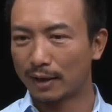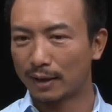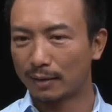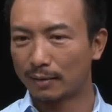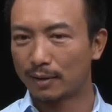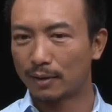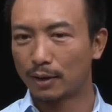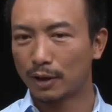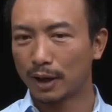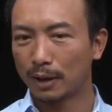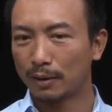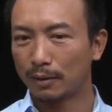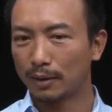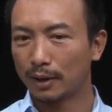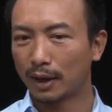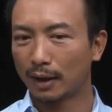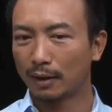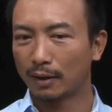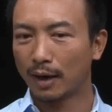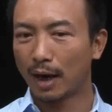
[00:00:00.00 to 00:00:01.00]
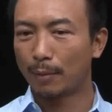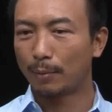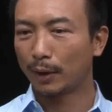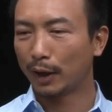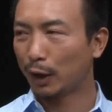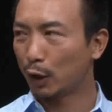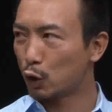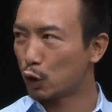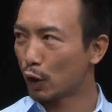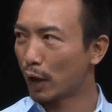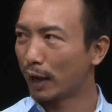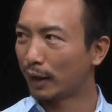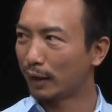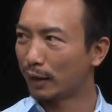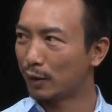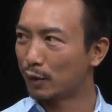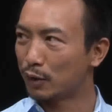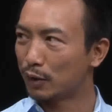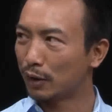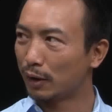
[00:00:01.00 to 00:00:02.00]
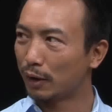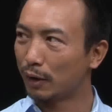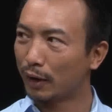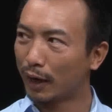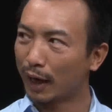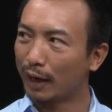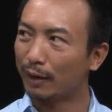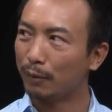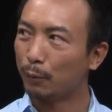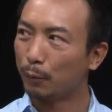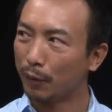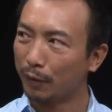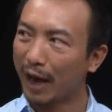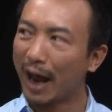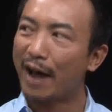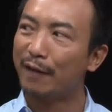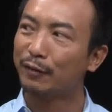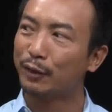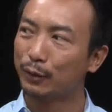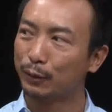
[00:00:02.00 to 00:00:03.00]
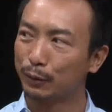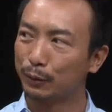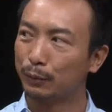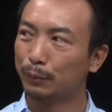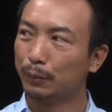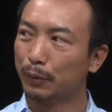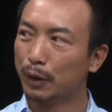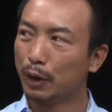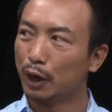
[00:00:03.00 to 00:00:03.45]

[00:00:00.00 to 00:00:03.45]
The company in China is, okay, we have to